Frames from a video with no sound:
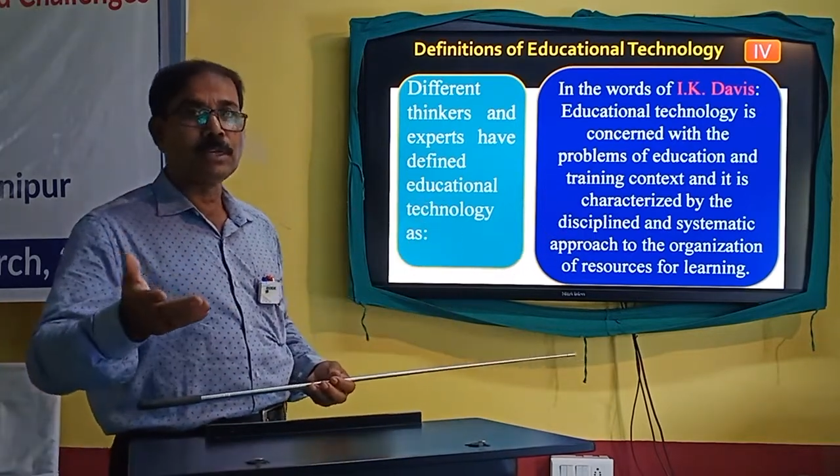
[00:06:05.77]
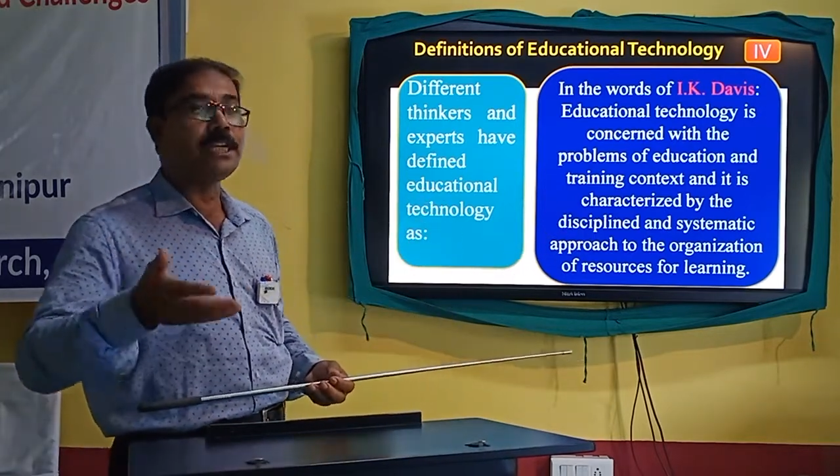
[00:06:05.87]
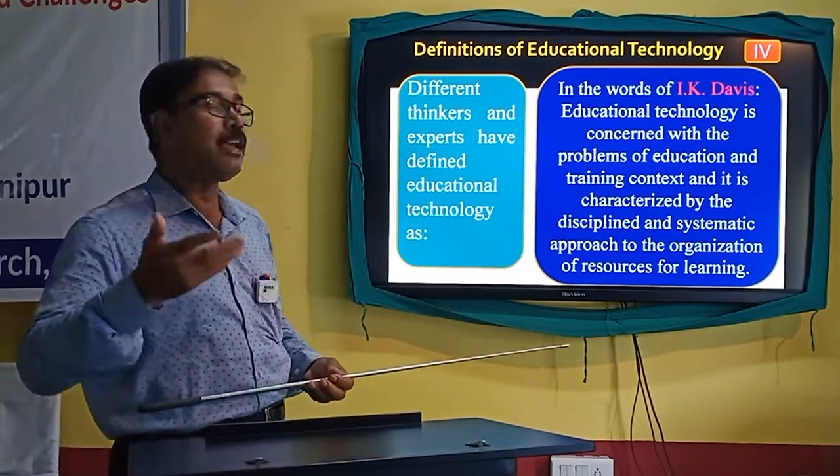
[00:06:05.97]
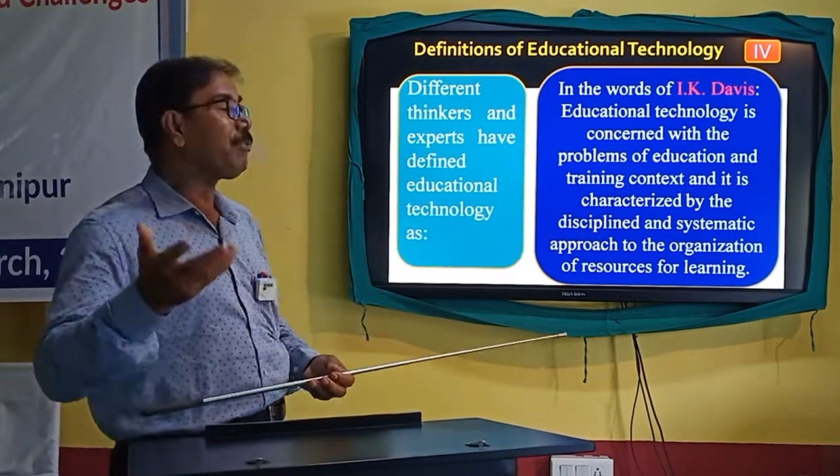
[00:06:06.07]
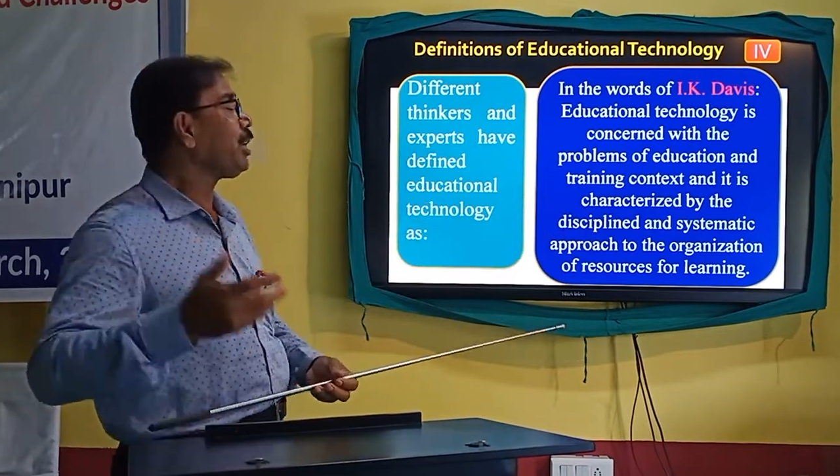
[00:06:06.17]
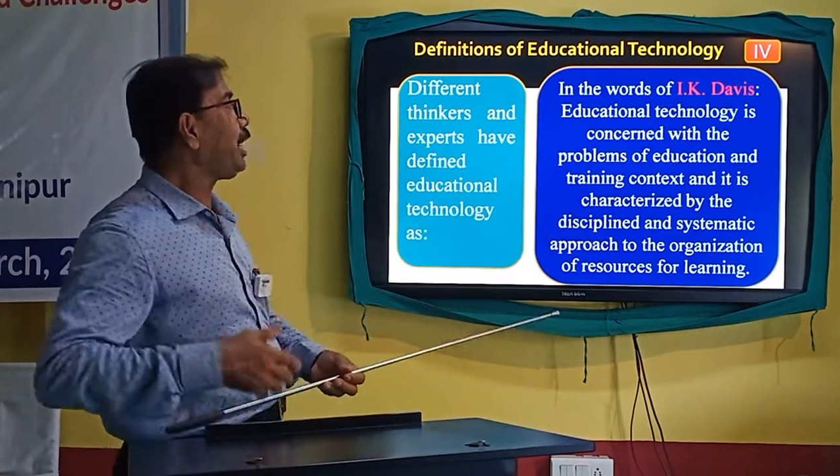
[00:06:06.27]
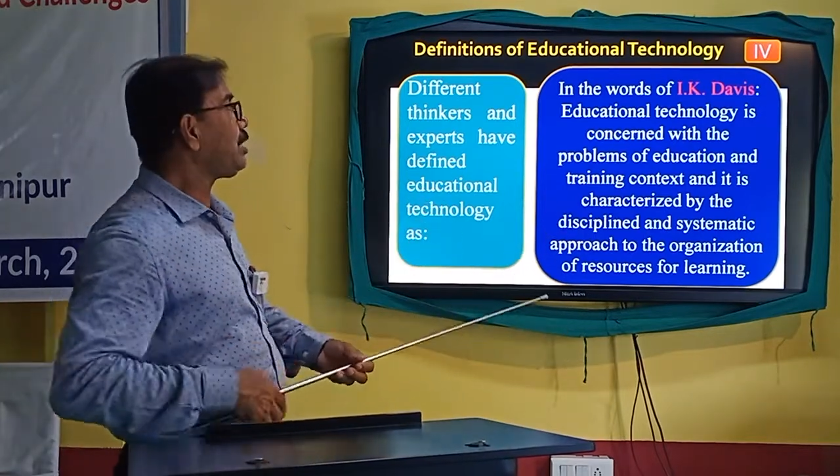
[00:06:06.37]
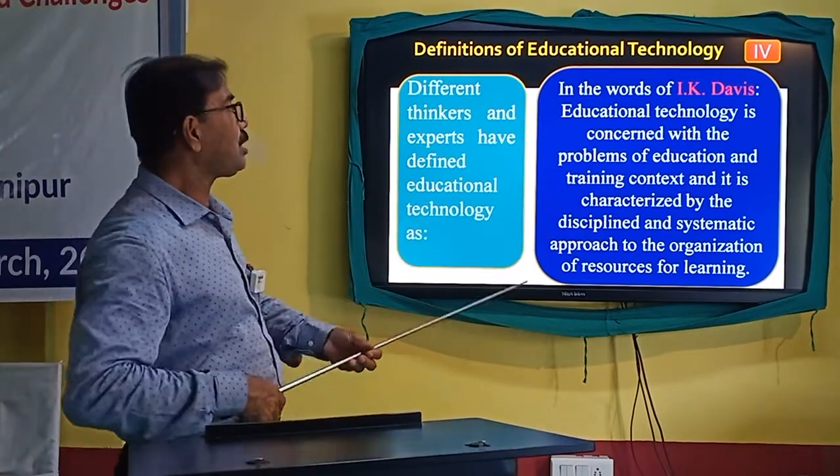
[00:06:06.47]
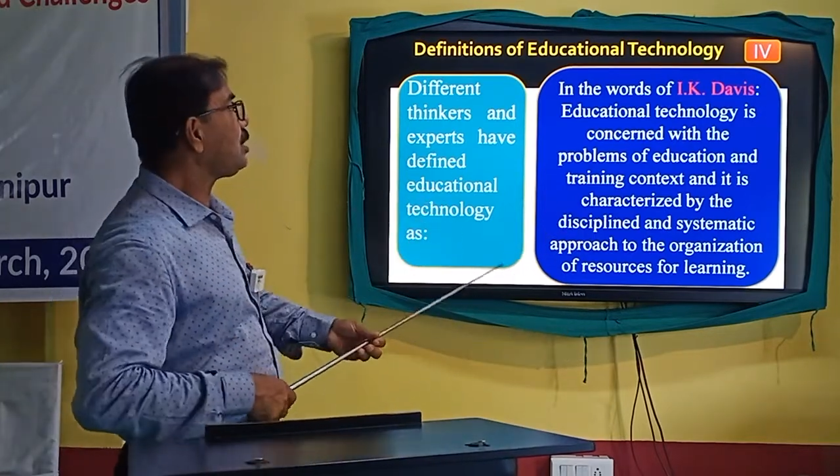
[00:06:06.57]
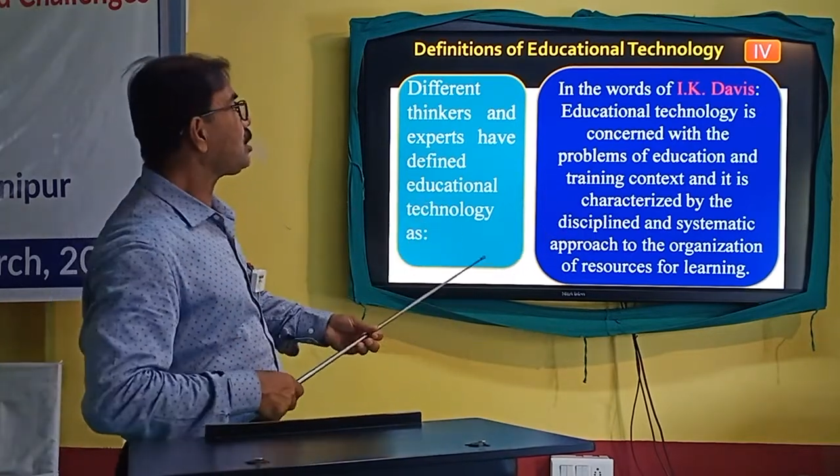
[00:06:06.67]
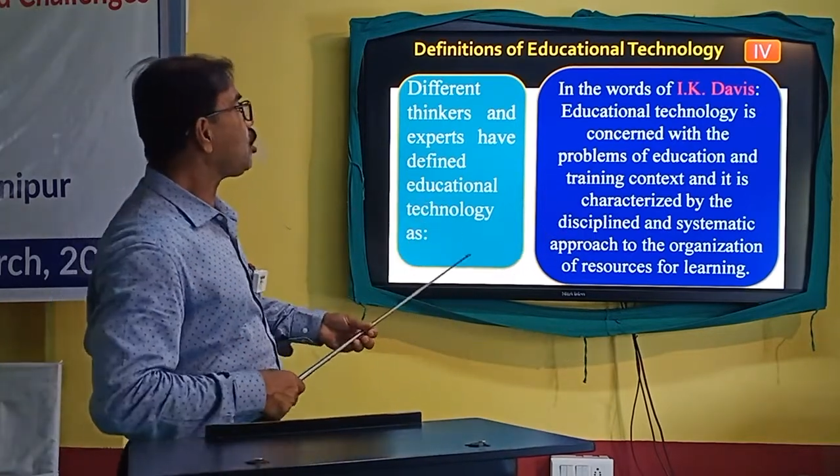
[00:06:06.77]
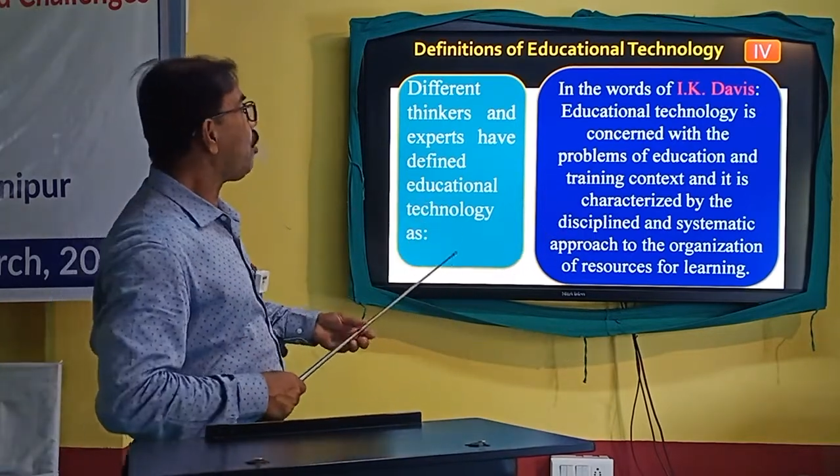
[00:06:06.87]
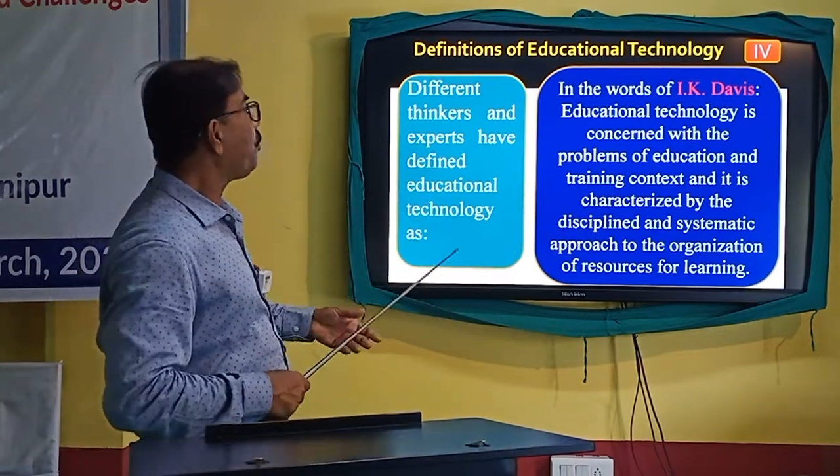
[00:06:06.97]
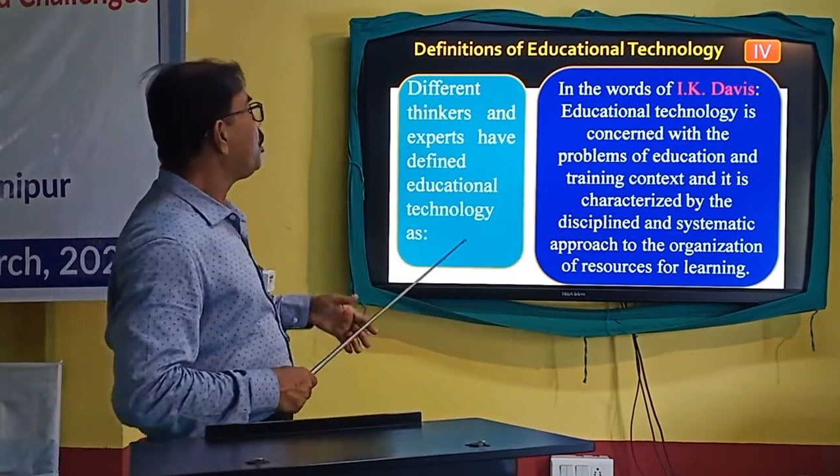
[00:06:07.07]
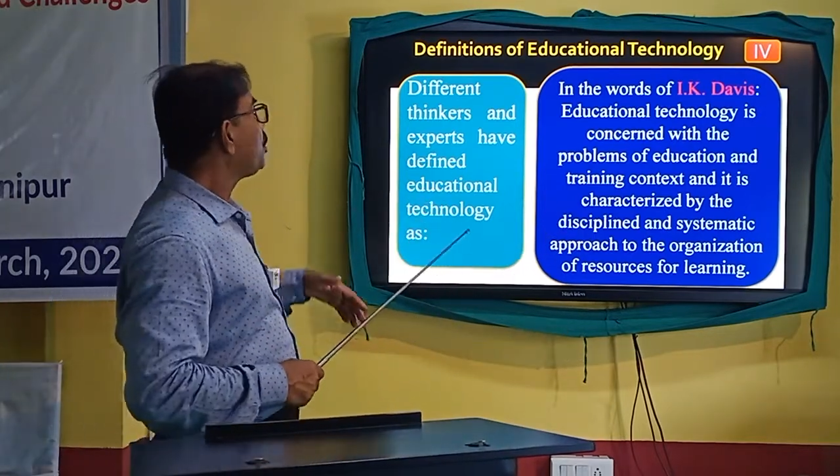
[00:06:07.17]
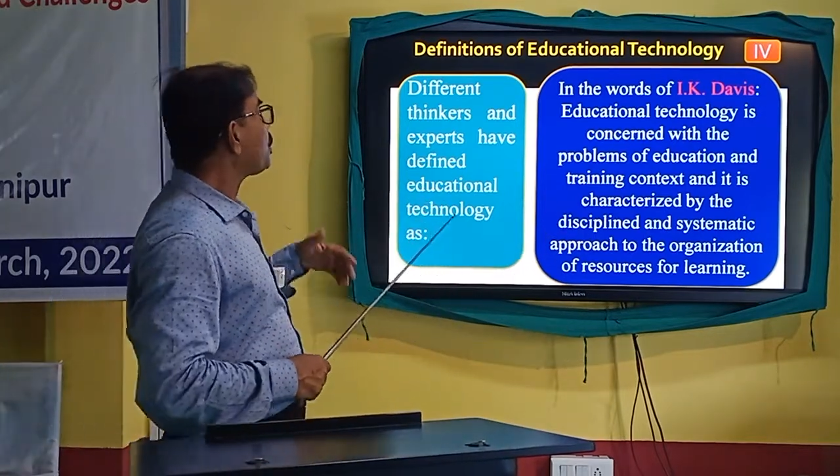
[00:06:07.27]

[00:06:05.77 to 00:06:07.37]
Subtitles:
the definitions of